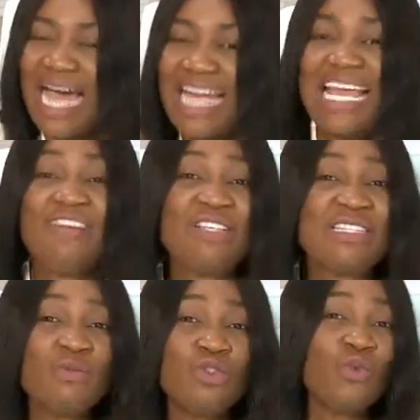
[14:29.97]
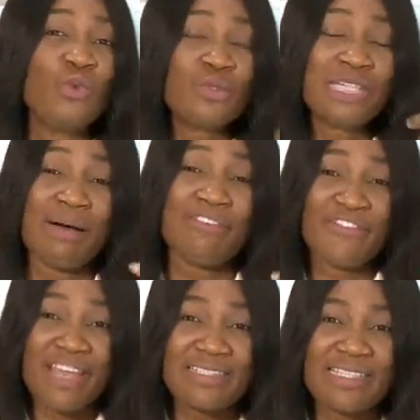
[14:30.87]
And everything we do, we put our
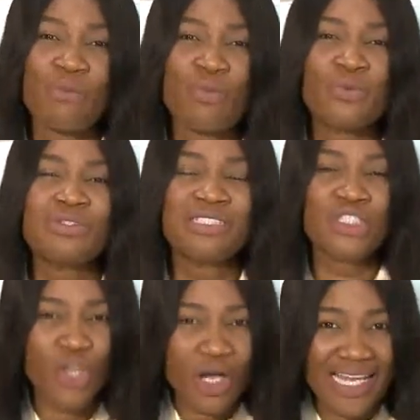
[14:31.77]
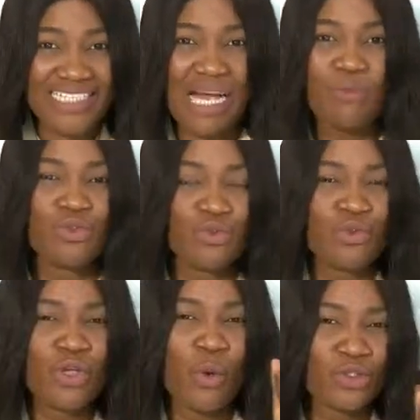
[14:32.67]
faith and we put knowledge, and we
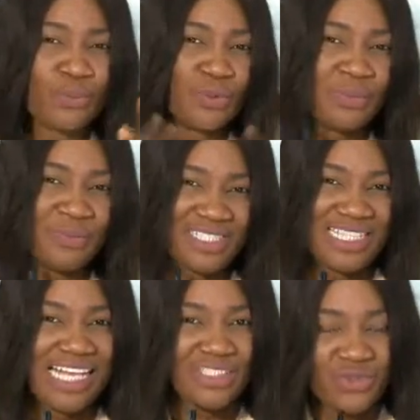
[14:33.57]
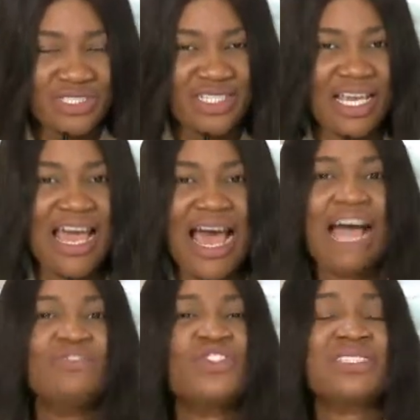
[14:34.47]
do not want to put the person at risk.
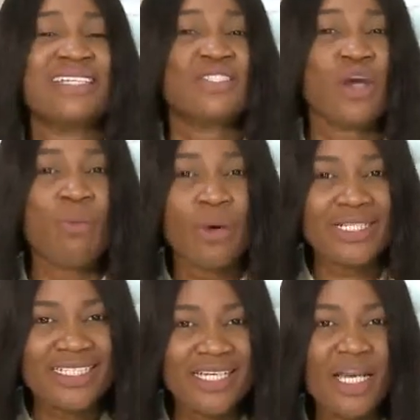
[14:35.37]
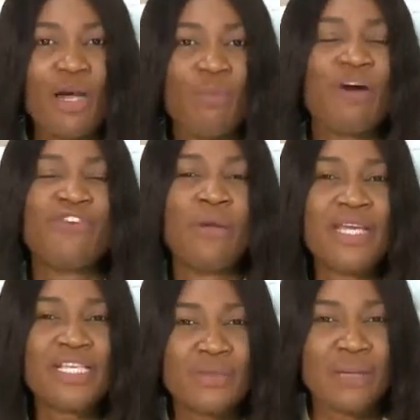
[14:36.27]
I've treated somebody, but for
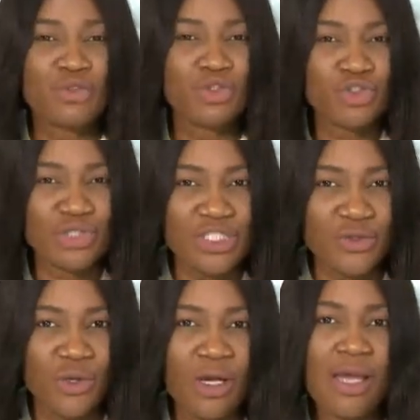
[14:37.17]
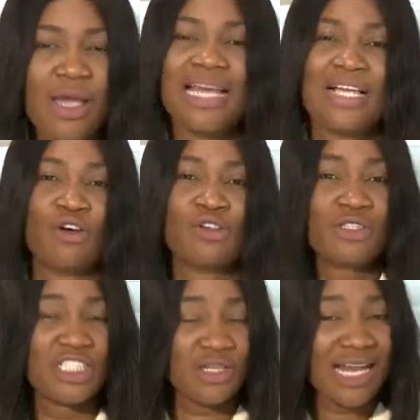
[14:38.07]
me to be able to treat you, a
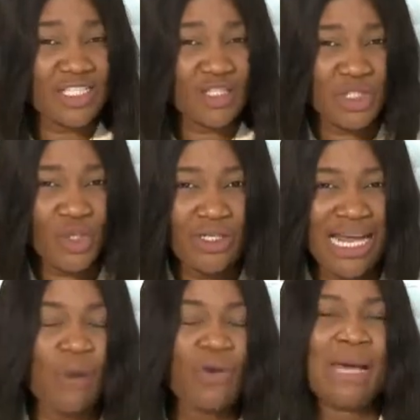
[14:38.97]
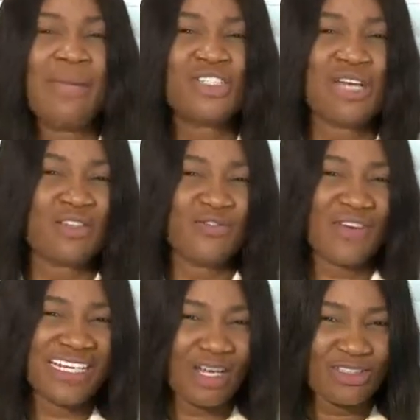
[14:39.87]
consultation has to be done. And what am I trying to
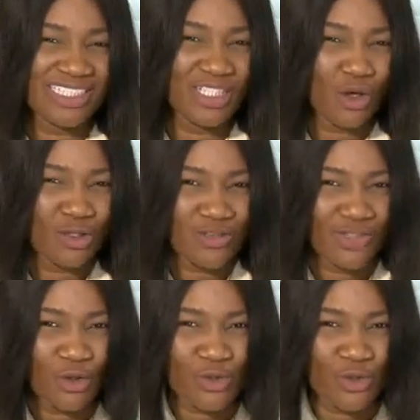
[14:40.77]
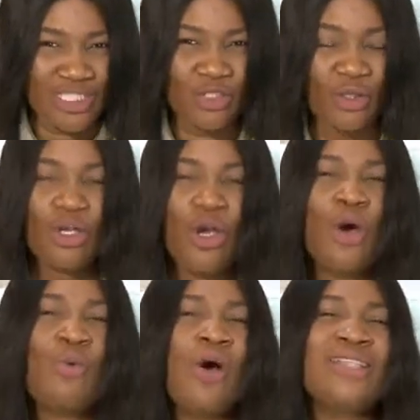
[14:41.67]
find out in the course of the consultation?
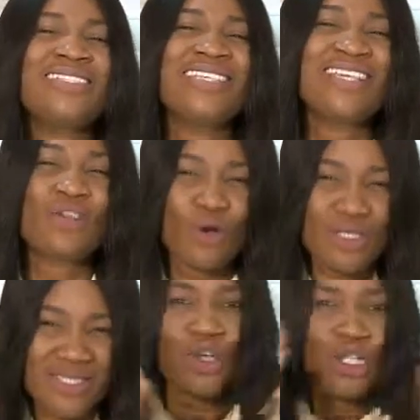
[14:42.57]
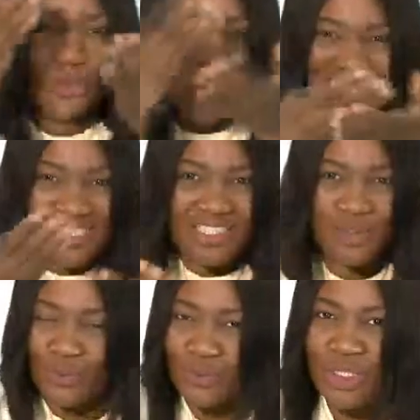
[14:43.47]
What cost? Not 1
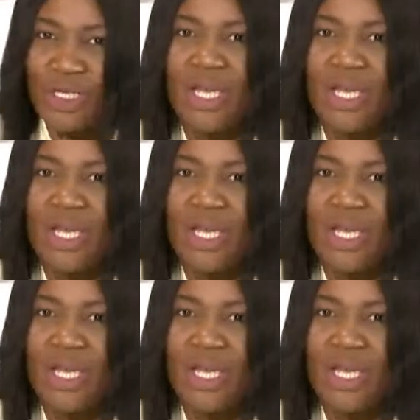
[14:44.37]
teaspoon.